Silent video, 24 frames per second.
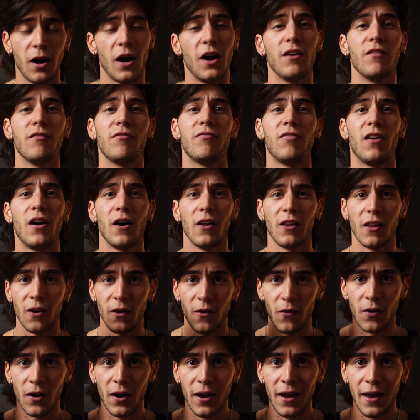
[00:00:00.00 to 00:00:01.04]

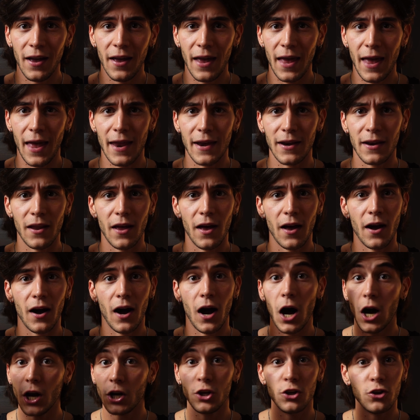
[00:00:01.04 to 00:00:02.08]
unfollow, and
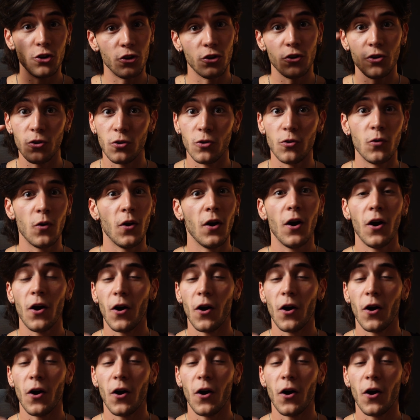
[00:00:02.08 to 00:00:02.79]
undo